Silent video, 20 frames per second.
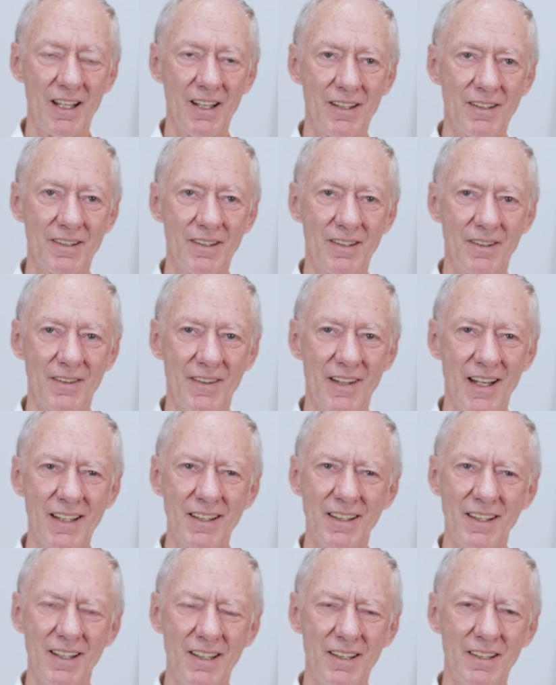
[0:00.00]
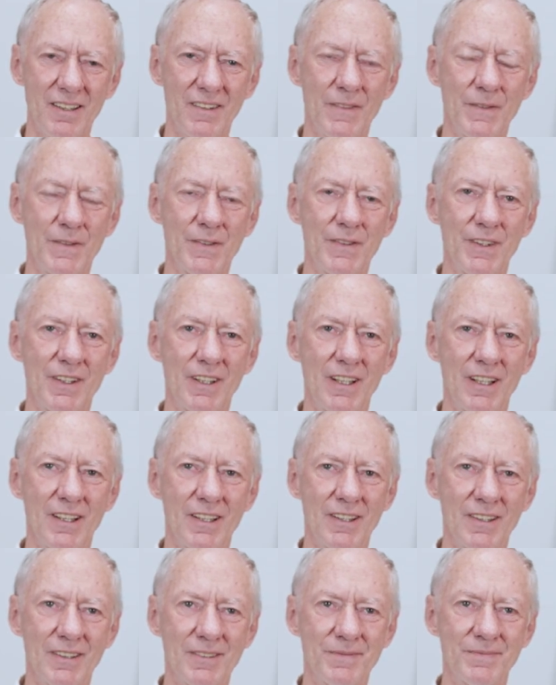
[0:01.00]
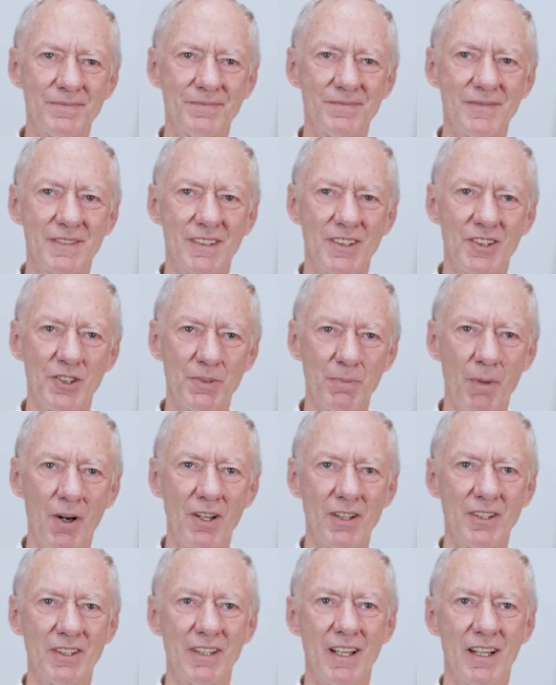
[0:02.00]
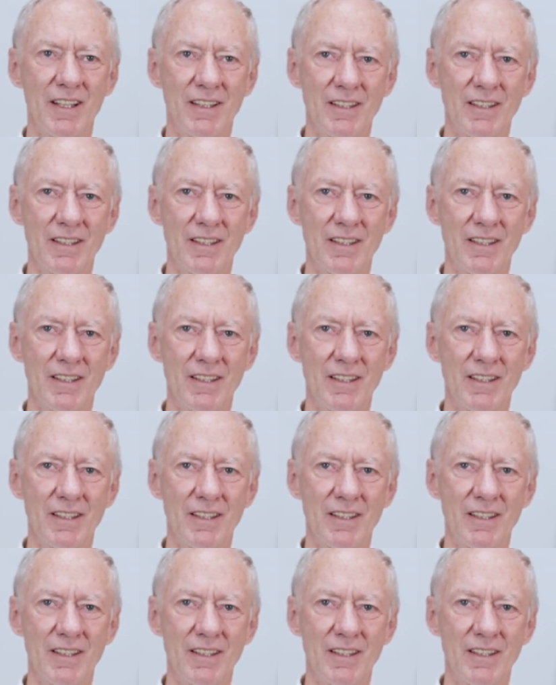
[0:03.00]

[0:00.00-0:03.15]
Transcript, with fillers: And that kind of sparked the